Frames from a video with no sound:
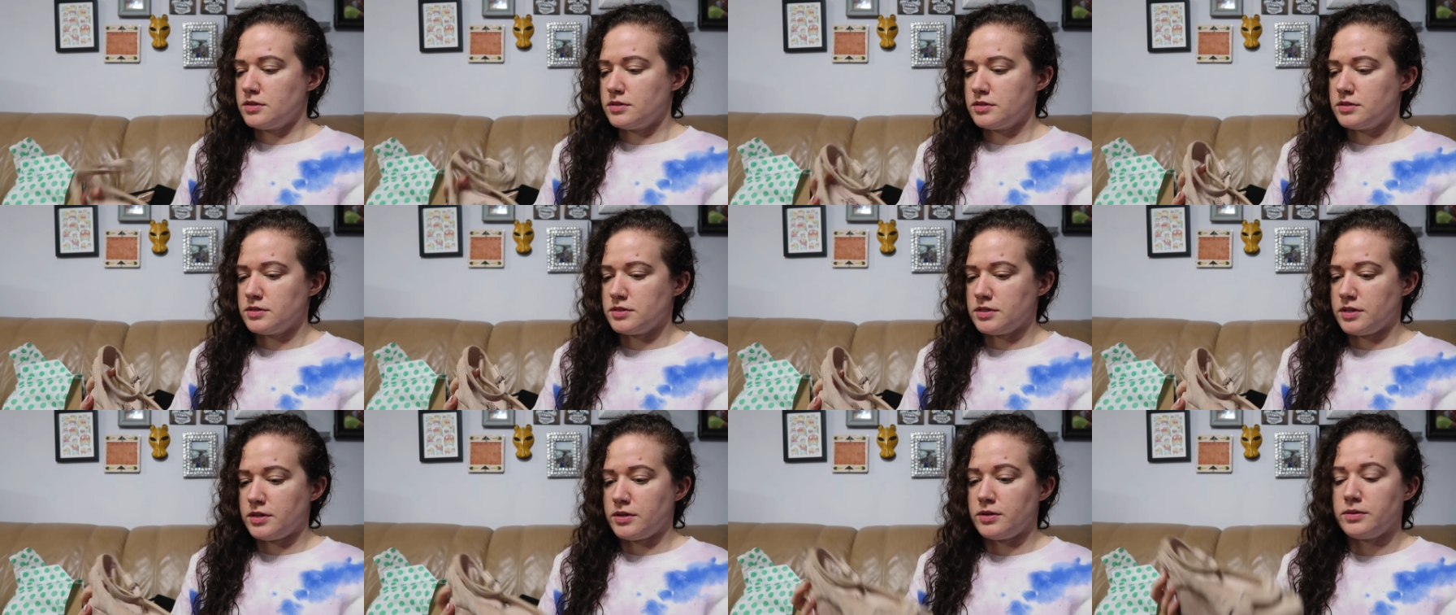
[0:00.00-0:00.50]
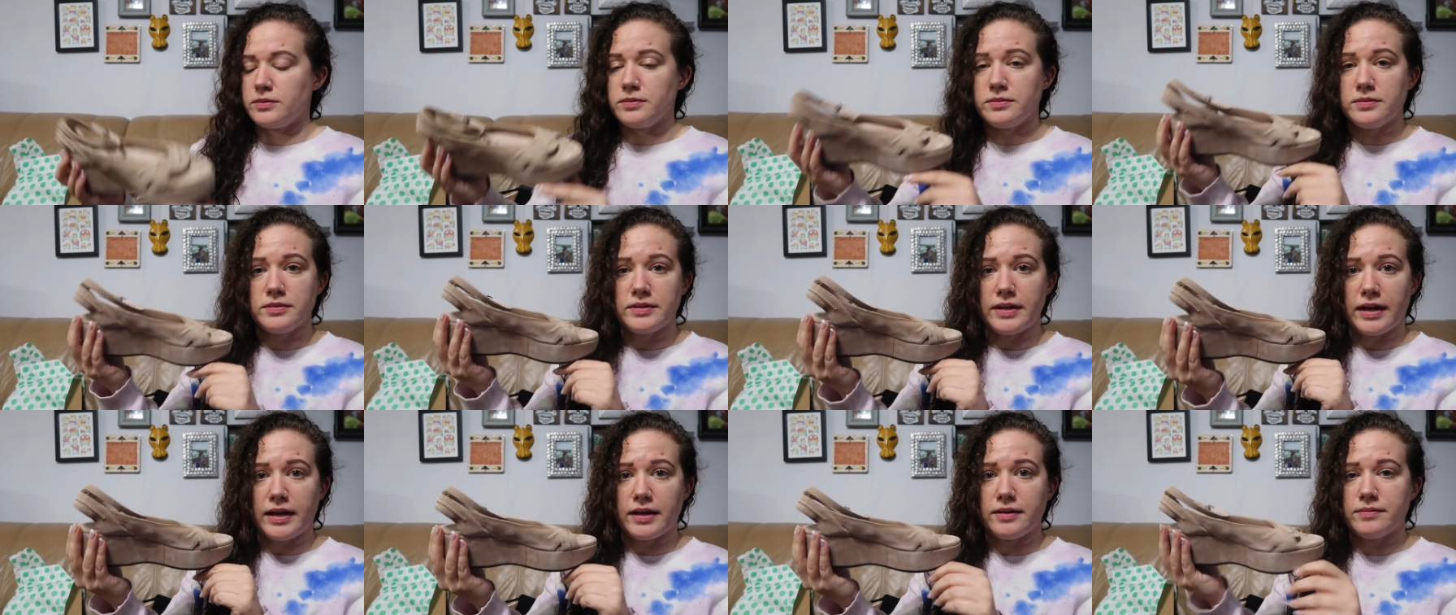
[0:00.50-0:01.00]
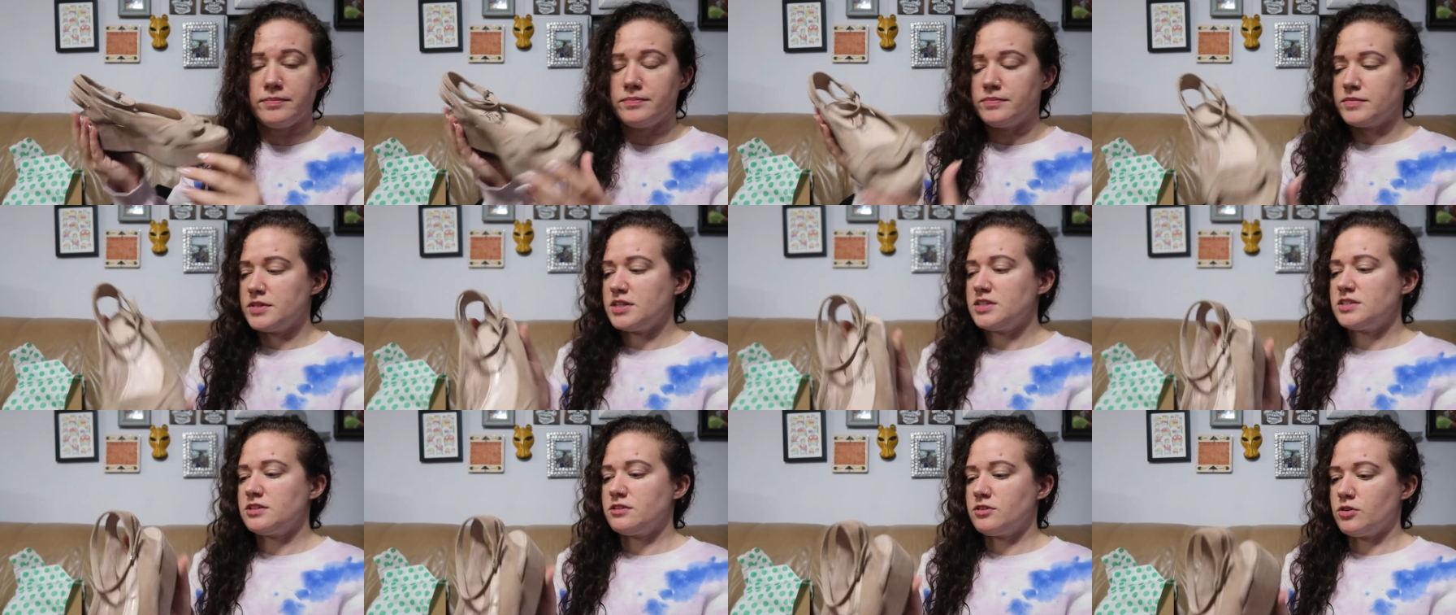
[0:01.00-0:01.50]
So yeah,
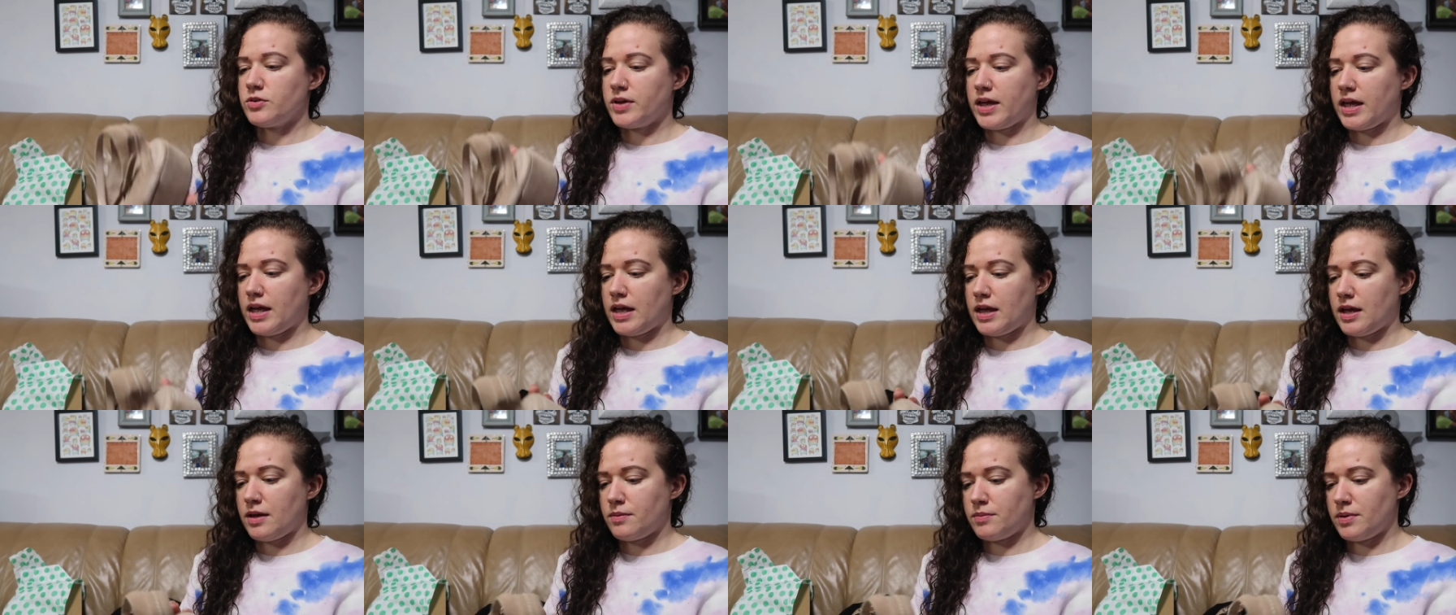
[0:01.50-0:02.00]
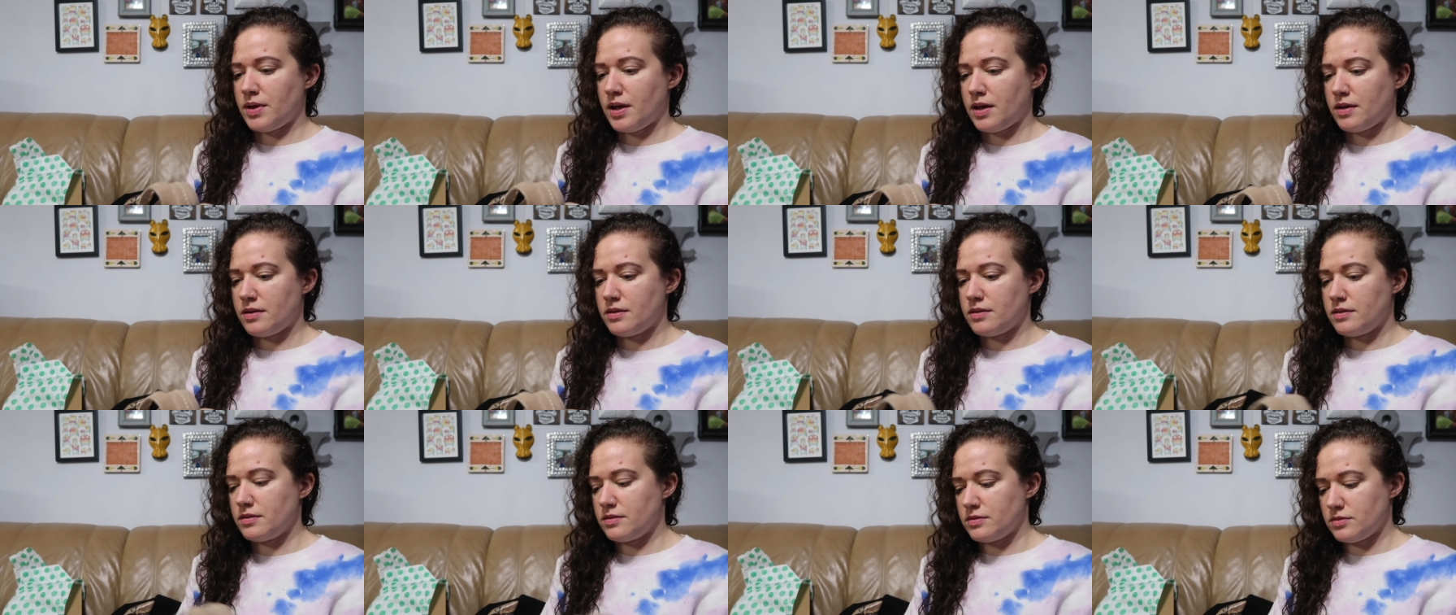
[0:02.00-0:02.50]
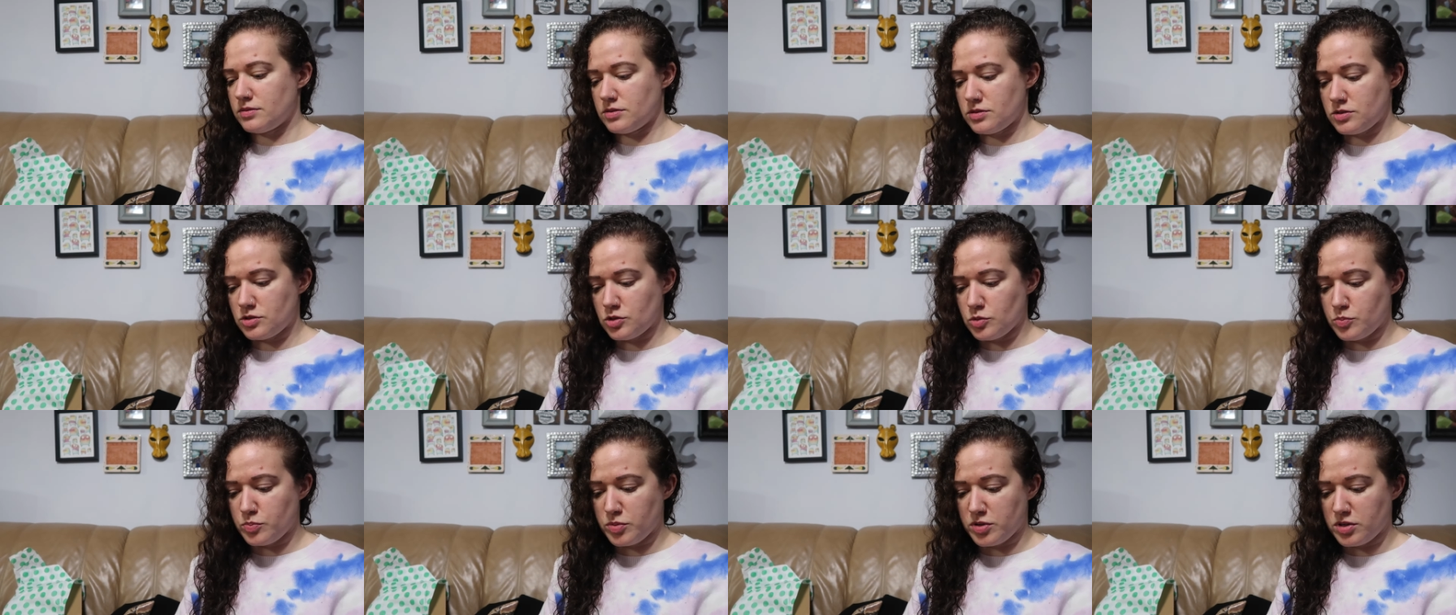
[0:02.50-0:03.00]
these are okay. I'm not
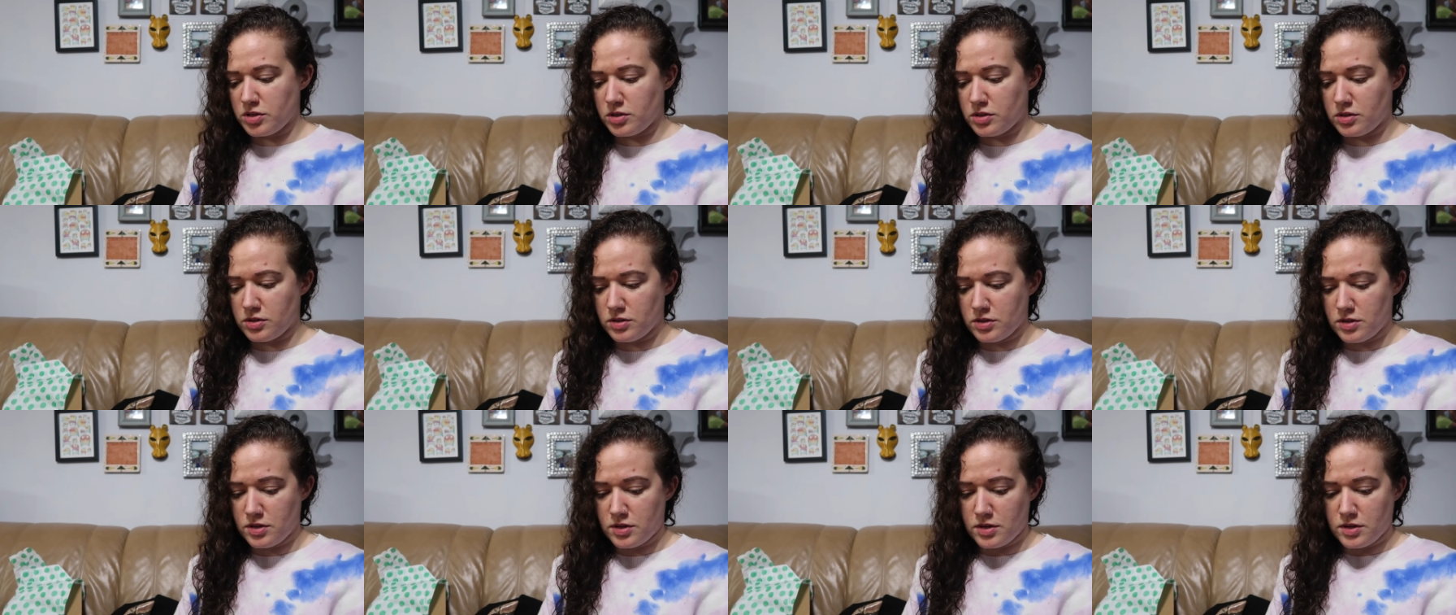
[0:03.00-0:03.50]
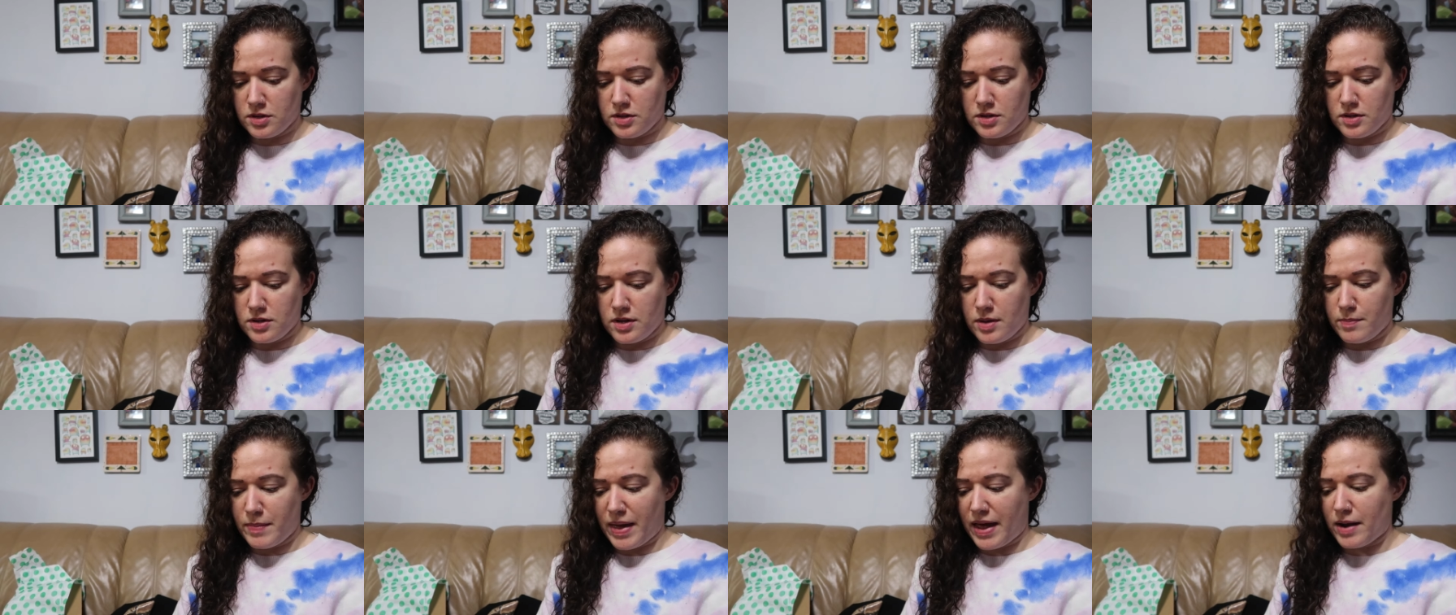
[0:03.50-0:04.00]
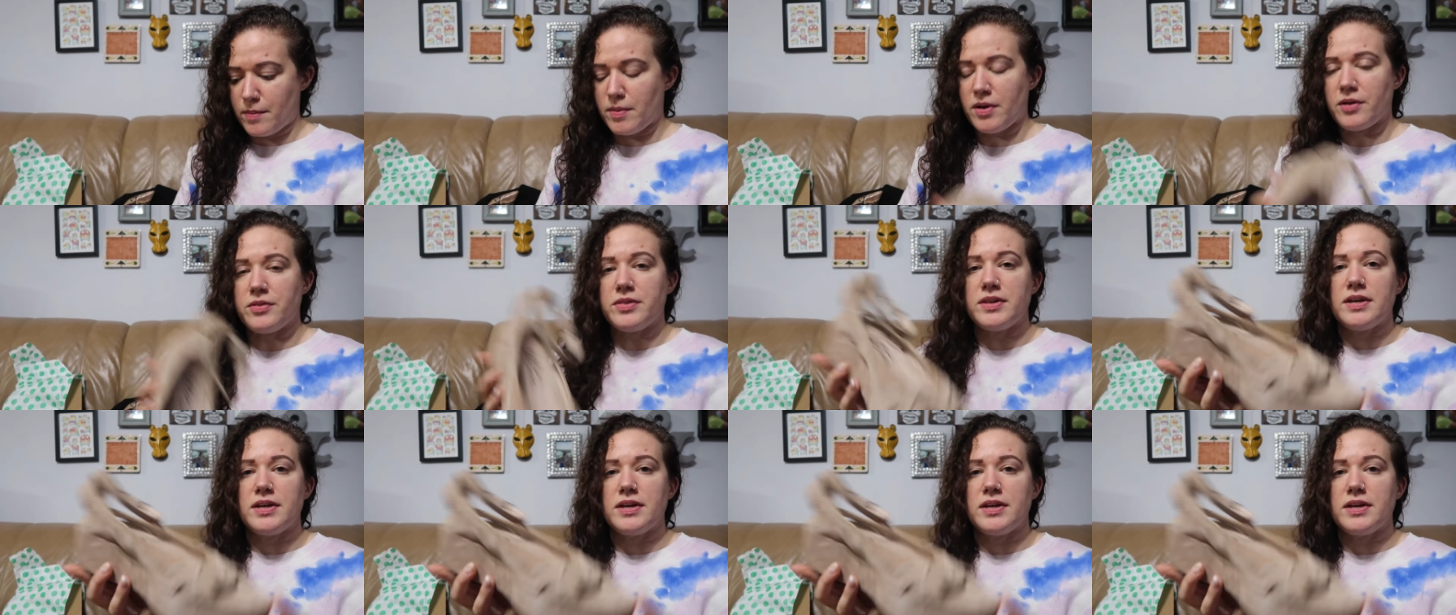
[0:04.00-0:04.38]
super mad about